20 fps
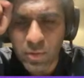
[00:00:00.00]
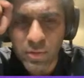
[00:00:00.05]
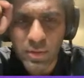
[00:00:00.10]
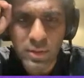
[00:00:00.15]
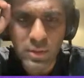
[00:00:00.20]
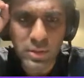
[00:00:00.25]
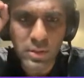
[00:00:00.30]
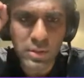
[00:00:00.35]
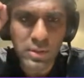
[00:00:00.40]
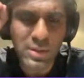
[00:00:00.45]

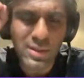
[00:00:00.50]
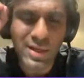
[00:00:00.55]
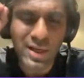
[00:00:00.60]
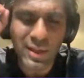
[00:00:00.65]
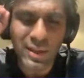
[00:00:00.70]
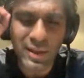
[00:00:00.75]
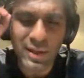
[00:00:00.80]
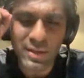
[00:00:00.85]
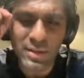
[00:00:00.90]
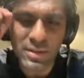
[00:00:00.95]

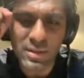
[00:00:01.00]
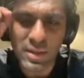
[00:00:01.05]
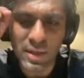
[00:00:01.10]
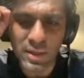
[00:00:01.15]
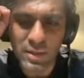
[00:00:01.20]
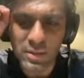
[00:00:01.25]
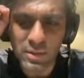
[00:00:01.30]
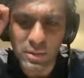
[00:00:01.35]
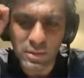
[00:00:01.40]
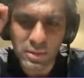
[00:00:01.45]
saying that it's
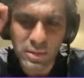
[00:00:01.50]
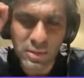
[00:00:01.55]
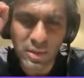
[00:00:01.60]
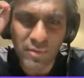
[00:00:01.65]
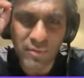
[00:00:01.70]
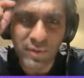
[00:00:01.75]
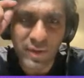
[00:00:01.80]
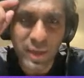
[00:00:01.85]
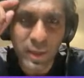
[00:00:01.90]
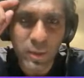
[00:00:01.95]
saying
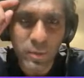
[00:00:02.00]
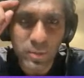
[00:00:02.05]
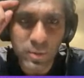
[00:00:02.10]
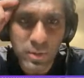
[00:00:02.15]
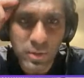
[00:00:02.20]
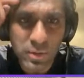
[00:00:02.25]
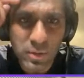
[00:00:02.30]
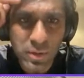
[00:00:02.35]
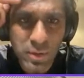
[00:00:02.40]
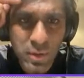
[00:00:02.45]
something
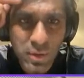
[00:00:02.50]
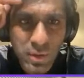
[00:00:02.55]
else.